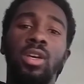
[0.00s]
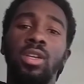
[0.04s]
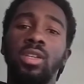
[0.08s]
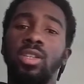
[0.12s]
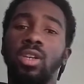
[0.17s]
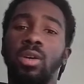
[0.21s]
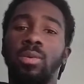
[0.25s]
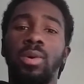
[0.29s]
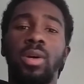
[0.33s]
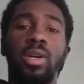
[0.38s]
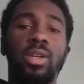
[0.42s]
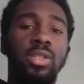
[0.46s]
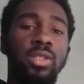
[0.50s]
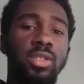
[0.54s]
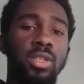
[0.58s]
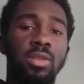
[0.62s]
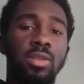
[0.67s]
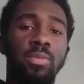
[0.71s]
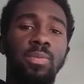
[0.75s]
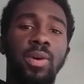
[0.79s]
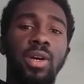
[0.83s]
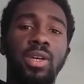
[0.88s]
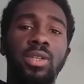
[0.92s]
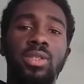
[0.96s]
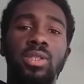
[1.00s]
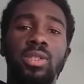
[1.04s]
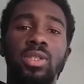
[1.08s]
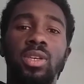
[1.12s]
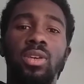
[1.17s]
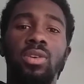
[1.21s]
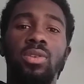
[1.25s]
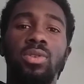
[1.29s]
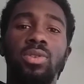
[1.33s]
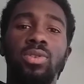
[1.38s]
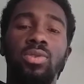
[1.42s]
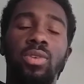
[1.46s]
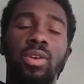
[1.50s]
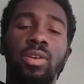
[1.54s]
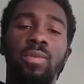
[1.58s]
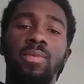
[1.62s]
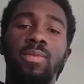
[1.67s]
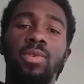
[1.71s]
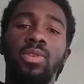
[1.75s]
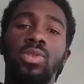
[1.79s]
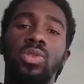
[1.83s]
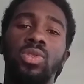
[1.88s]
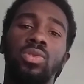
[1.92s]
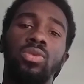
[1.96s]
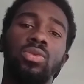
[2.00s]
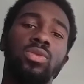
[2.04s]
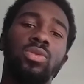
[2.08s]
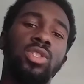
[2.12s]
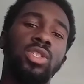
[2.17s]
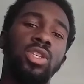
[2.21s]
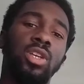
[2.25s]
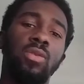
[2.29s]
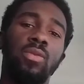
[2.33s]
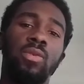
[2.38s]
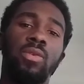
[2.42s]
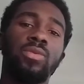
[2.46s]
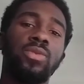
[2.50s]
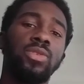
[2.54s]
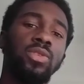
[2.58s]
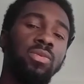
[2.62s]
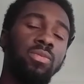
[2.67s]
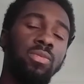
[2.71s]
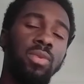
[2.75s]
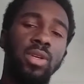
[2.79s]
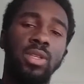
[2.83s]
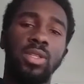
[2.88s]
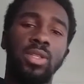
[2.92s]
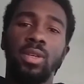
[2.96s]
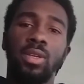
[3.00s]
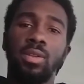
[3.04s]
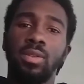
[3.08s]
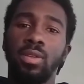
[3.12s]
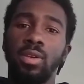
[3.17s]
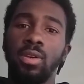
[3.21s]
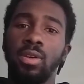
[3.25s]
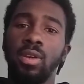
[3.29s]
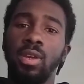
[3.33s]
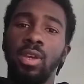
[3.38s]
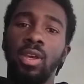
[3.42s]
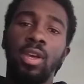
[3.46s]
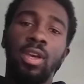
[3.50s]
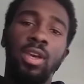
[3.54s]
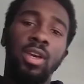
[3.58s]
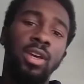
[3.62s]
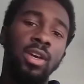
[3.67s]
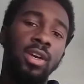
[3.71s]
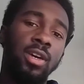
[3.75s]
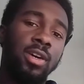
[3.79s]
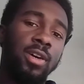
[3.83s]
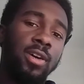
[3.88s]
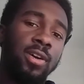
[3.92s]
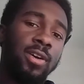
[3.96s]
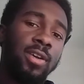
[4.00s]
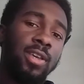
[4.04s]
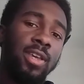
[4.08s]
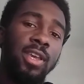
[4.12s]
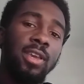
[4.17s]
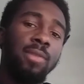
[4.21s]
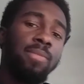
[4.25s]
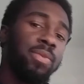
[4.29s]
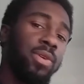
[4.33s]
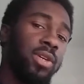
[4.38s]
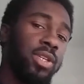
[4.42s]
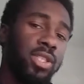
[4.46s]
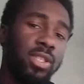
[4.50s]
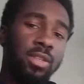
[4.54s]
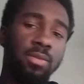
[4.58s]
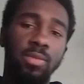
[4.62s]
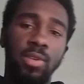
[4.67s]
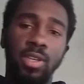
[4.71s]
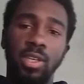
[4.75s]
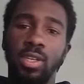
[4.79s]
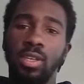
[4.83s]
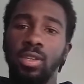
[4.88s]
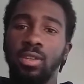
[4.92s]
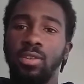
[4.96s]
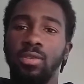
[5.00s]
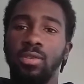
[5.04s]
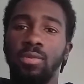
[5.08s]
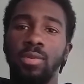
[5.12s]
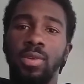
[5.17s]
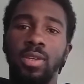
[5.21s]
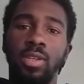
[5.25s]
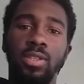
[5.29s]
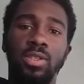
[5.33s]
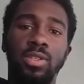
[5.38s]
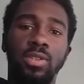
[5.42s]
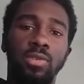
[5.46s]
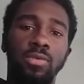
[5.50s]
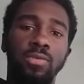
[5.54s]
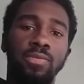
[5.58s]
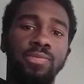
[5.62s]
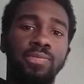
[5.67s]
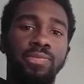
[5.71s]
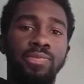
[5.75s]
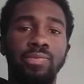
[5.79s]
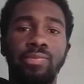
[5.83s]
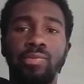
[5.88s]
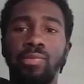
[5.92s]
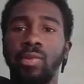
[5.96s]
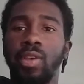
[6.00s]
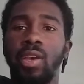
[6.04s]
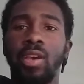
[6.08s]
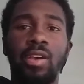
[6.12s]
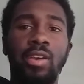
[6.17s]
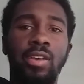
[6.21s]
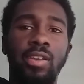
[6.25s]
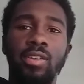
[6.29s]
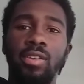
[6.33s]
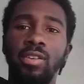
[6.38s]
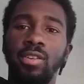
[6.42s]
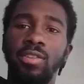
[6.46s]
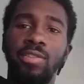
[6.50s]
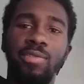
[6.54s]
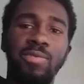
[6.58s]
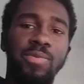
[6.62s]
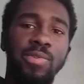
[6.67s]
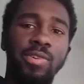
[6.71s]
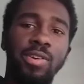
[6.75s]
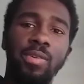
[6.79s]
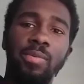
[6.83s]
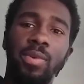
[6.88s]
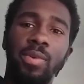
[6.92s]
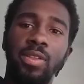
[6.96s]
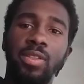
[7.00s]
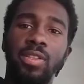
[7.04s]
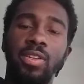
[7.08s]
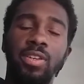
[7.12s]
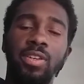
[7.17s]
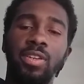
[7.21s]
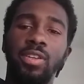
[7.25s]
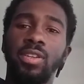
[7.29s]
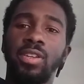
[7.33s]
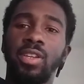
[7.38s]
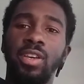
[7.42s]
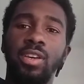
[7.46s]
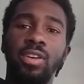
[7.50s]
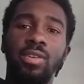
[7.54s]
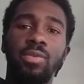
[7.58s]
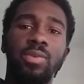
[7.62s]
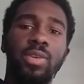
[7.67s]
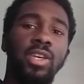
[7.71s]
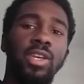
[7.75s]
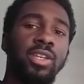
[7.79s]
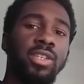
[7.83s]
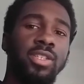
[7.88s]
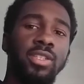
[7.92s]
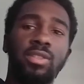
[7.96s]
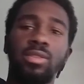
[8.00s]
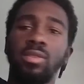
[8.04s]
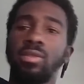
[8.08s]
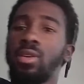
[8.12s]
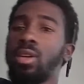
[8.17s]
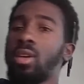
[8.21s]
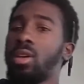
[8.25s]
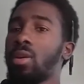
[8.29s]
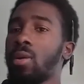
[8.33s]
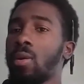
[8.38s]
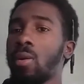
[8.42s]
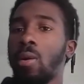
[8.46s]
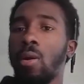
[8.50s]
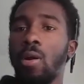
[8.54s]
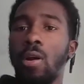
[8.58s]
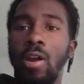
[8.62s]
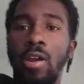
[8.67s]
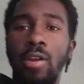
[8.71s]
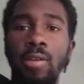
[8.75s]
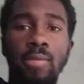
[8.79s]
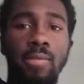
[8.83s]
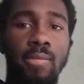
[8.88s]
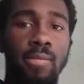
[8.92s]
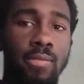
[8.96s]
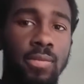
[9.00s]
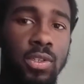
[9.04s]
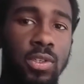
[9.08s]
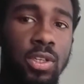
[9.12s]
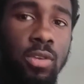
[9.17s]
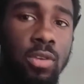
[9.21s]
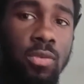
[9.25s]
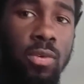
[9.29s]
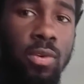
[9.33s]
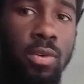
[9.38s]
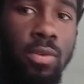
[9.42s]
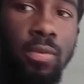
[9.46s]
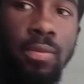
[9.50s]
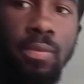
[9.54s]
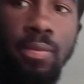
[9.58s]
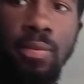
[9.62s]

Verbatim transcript: Double honors to the apostles, the elders Green Great Millstone. Shalom to you boys out there. Uh, keep pushing, man. You know what I mean? So, hey, don't worry about the, uh, the hill kitchen. All right? Shalom.